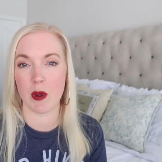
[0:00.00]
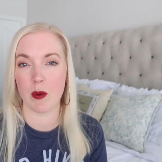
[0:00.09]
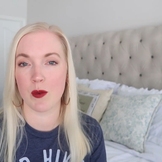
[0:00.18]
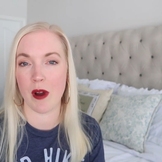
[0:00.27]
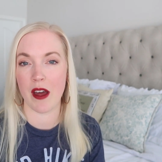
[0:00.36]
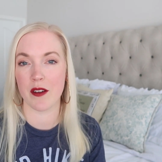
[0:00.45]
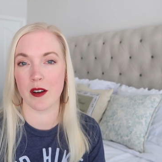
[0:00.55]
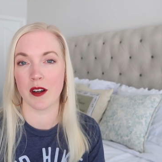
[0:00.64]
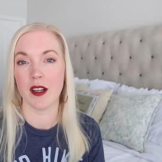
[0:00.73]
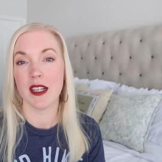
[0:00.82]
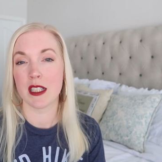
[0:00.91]
We would
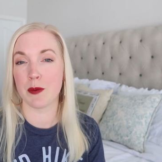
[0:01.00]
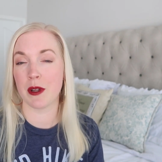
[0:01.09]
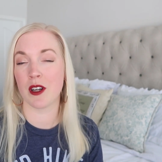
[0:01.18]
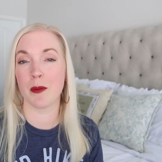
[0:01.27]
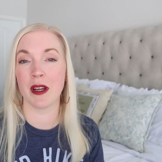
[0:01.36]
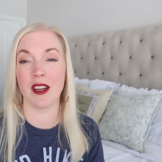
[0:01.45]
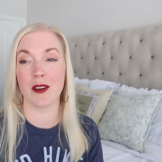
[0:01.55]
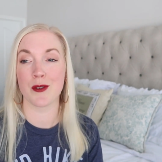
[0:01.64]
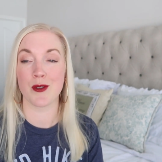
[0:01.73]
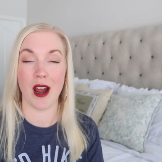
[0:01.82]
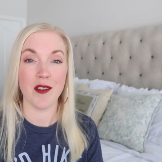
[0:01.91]
rather spend our money
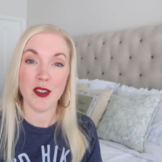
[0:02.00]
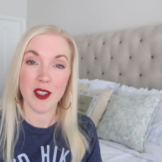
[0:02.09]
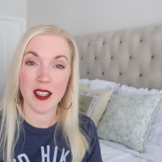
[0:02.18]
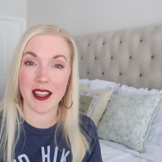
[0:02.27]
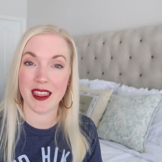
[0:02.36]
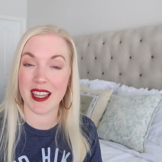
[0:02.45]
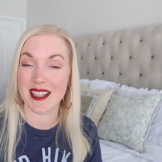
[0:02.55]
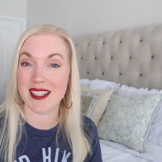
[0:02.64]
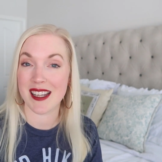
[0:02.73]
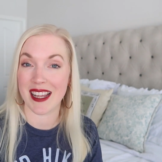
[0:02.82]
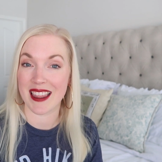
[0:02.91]
on travel and
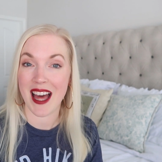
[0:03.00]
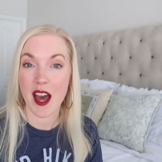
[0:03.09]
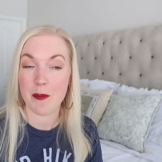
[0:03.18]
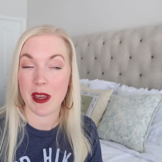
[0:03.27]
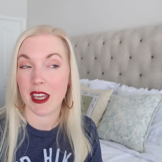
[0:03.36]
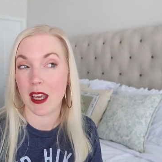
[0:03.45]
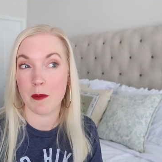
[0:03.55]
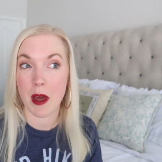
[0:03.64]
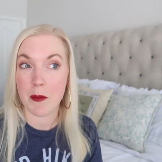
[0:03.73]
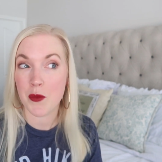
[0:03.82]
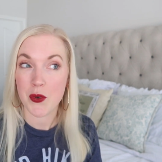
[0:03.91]
things like that, making
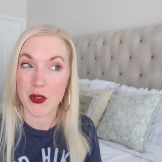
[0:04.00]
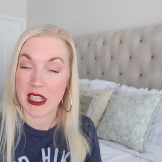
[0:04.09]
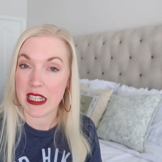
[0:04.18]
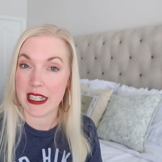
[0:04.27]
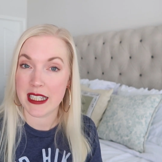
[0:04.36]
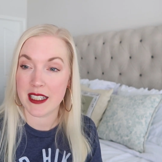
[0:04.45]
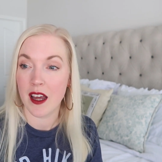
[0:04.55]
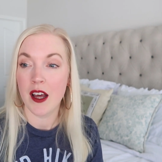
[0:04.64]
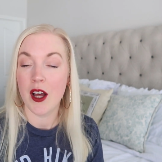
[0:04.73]
memories.